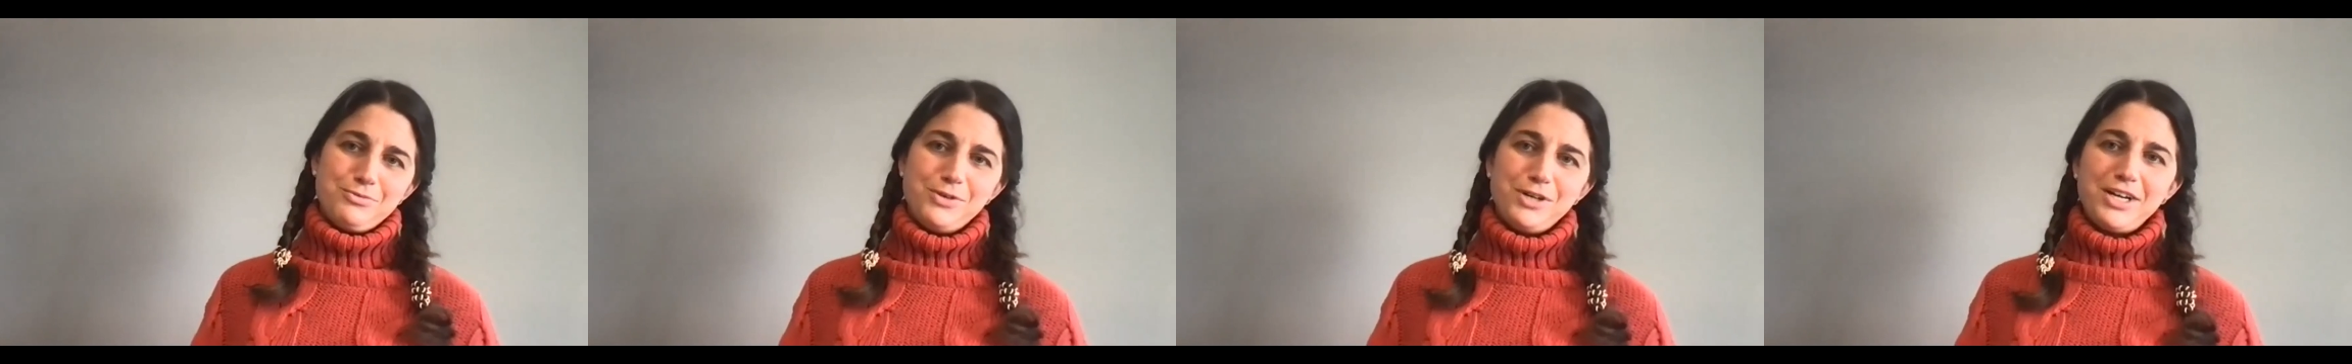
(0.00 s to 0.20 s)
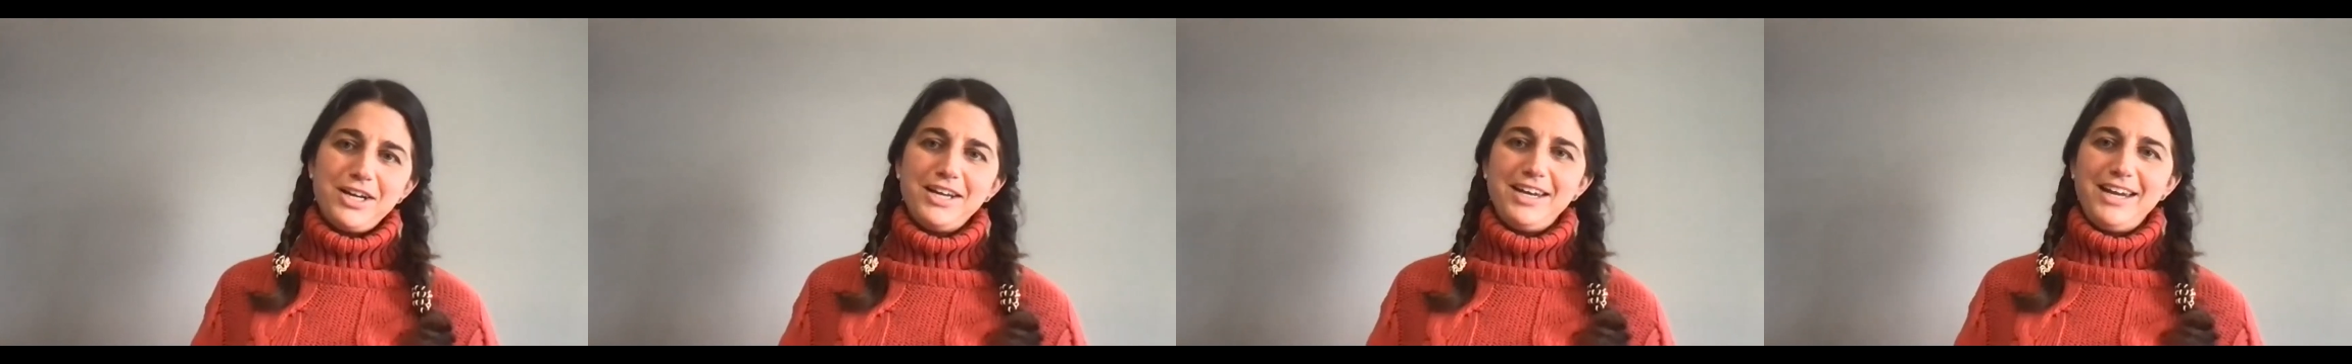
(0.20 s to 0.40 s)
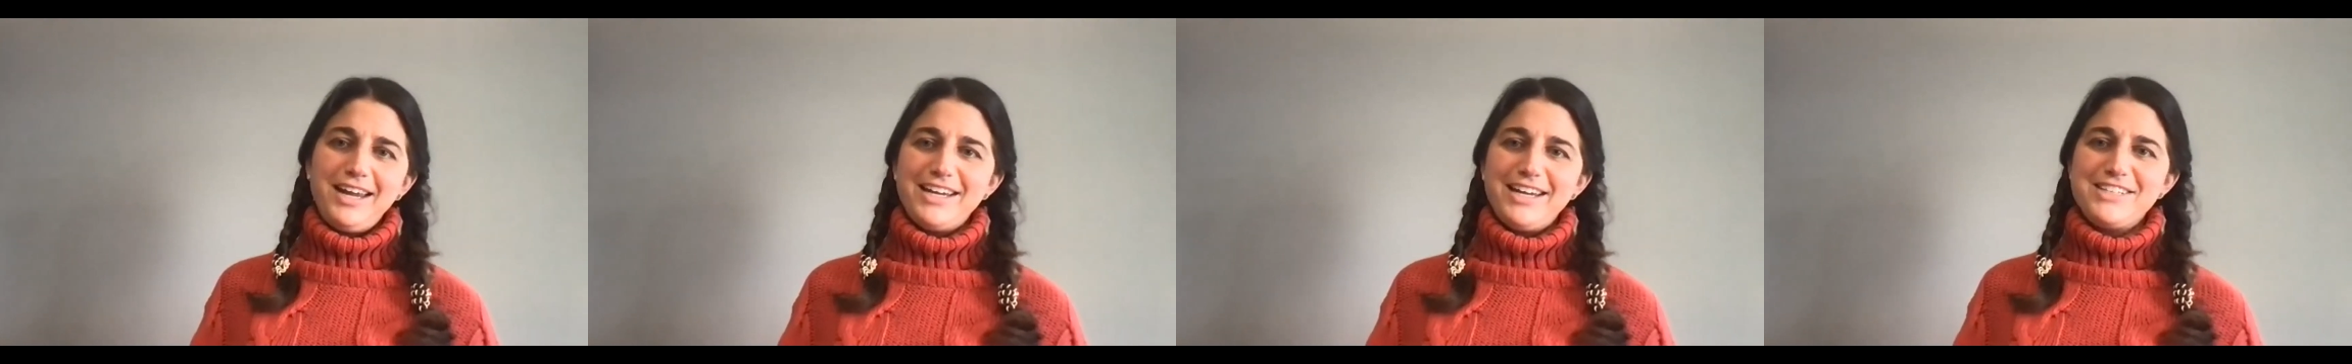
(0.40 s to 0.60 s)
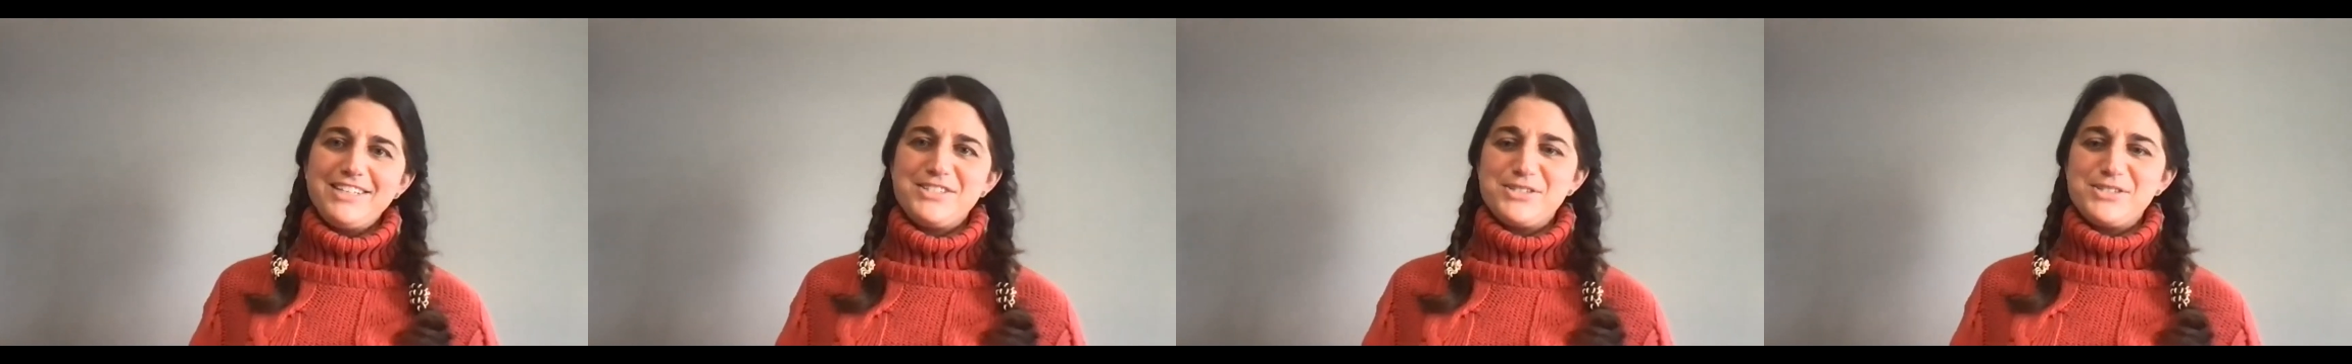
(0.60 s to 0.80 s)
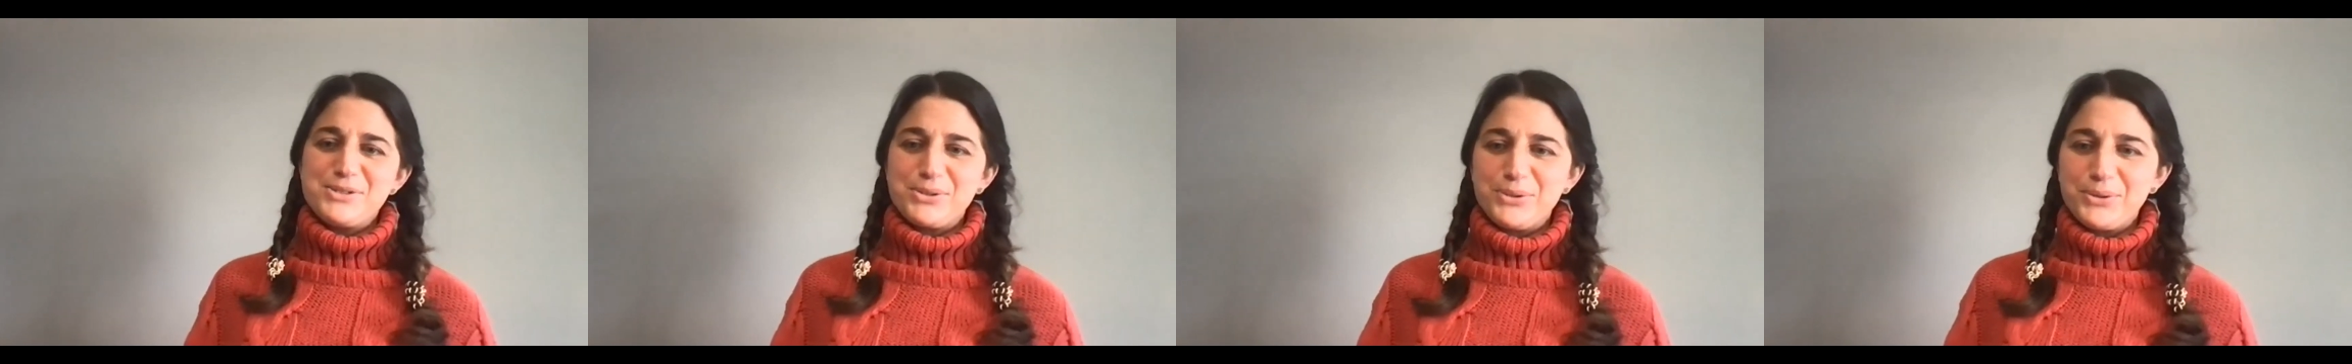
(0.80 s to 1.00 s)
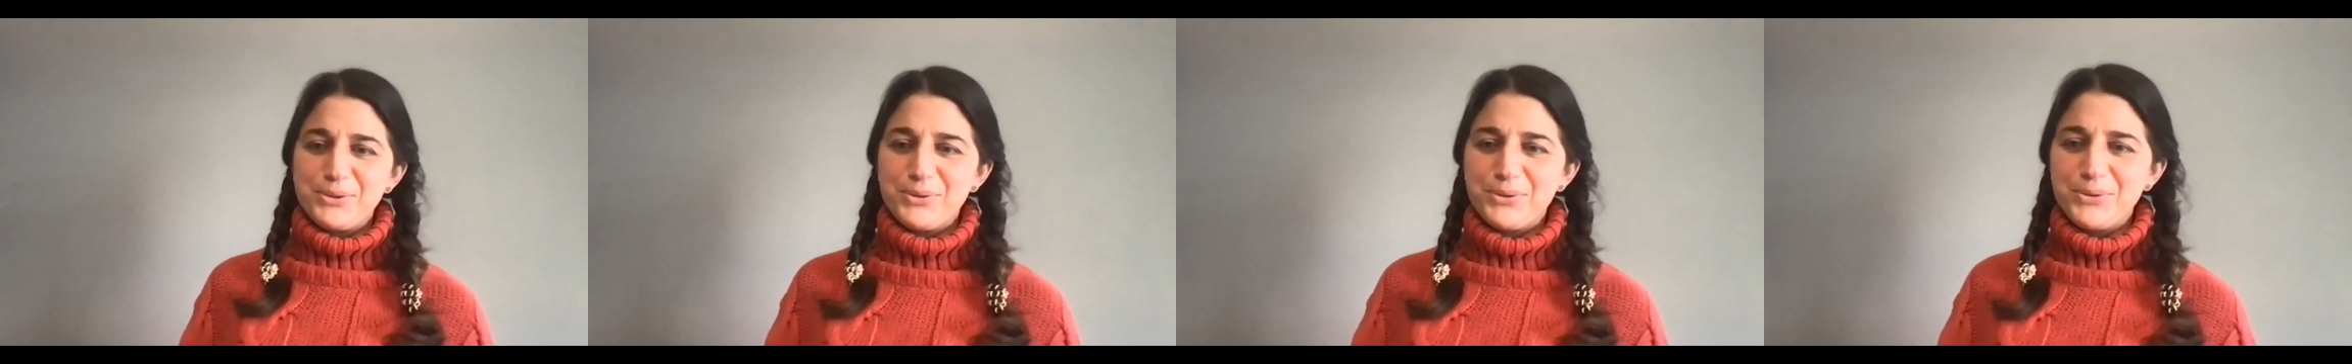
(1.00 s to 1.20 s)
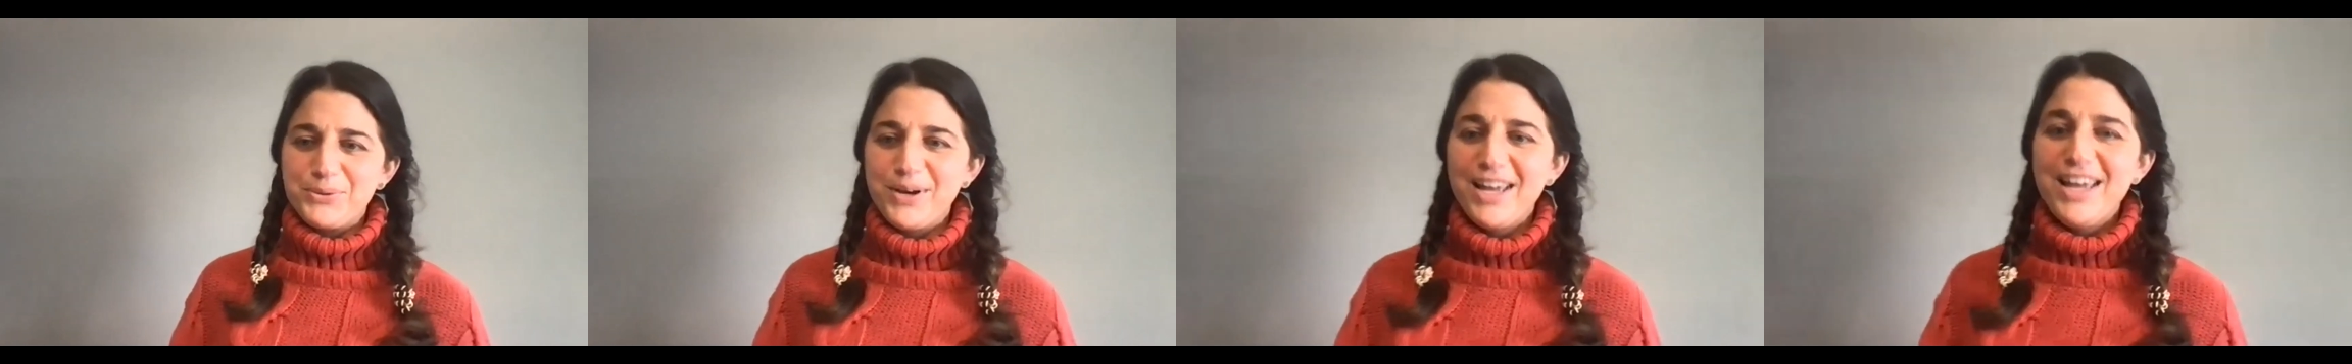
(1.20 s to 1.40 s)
What can I do?